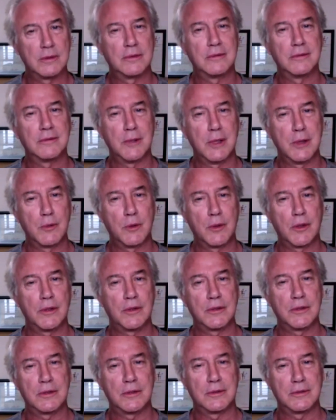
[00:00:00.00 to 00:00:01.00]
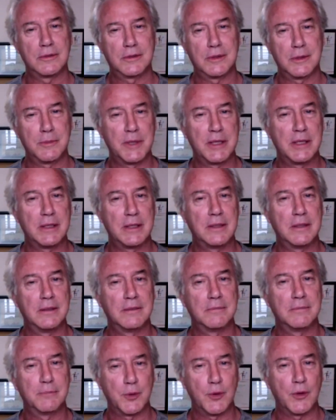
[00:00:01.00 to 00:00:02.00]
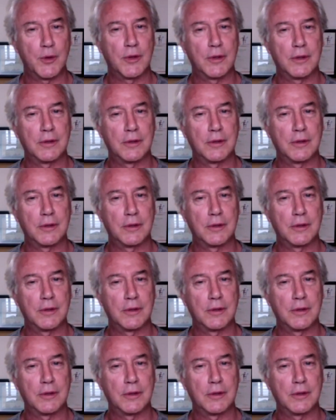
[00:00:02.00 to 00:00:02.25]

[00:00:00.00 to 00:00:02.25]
we were to be poor,